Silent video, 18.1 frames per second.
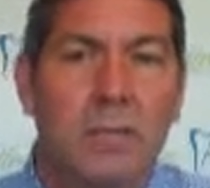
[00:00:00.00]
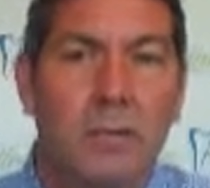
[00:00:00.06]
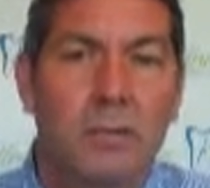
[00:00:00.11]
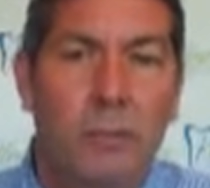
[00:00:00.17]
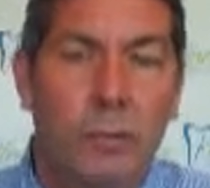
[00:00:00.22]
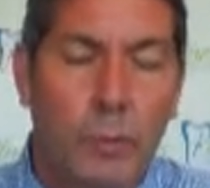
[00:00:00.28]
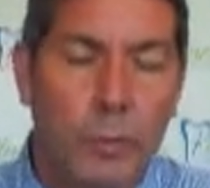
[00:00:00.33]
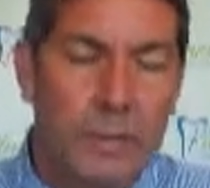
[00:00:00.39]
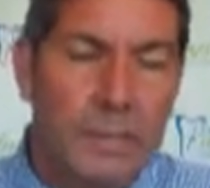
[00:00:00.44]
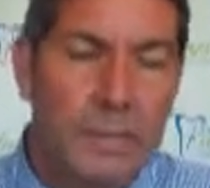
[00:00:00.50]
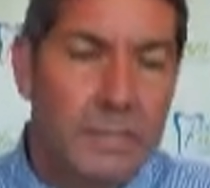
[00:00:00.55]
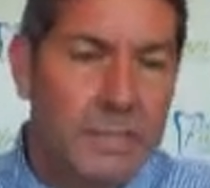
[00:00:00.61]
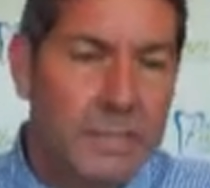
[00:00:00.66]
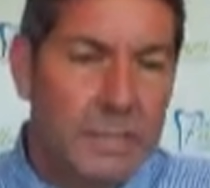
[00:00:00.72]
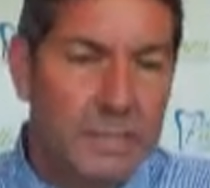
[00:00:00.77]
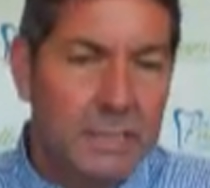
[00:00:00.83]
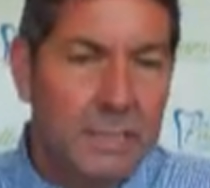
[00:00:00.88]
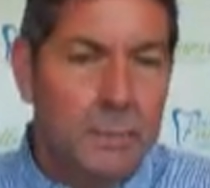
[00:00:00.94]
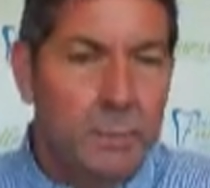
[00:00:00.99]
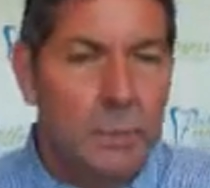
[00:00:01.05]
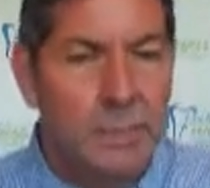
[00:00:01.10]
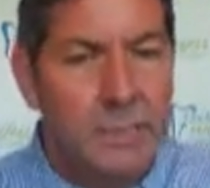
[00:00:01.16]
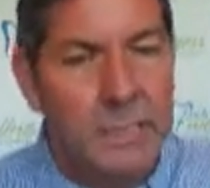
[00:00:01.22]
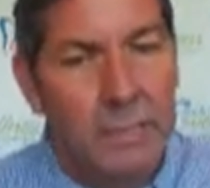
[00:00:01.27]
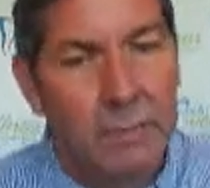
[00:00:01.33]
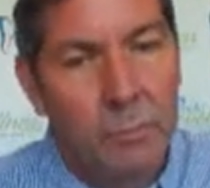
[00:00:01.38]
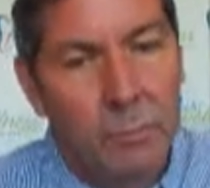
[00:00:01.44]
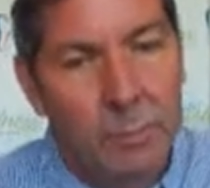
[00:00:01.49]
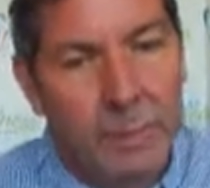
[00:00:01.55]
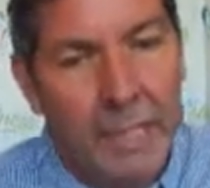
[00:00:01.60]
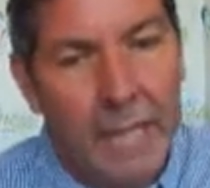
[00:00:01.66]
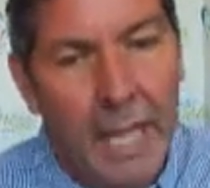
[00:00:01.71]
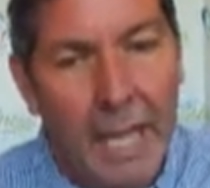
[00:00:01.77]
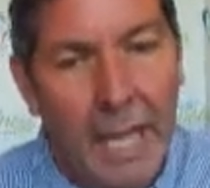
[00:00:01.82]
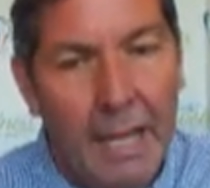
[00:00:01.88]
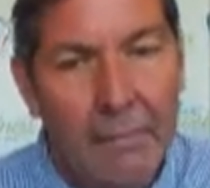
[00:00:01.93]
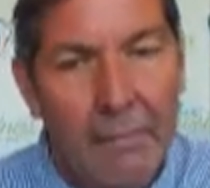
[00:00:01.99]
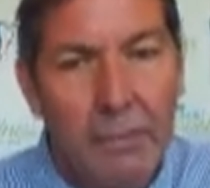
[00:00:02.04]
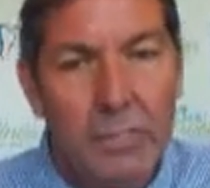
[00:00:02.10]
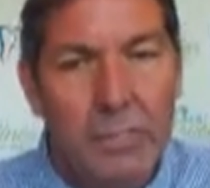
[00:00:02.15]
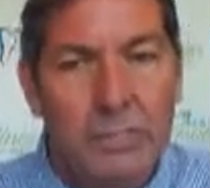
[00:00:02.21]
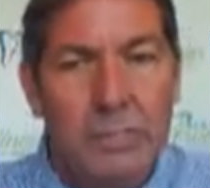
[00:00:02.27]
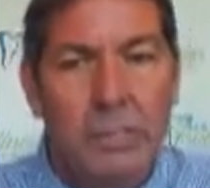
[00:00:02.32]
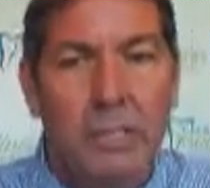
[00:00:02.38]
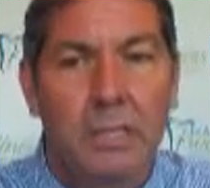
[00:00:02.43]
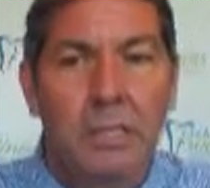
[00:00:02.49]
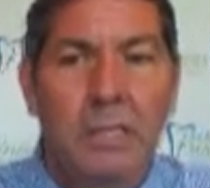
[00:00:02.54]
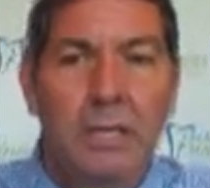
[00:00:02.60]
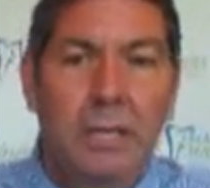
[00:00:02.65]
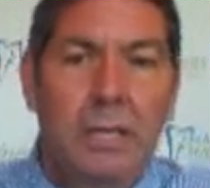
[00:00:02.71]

40 to 60% would be average,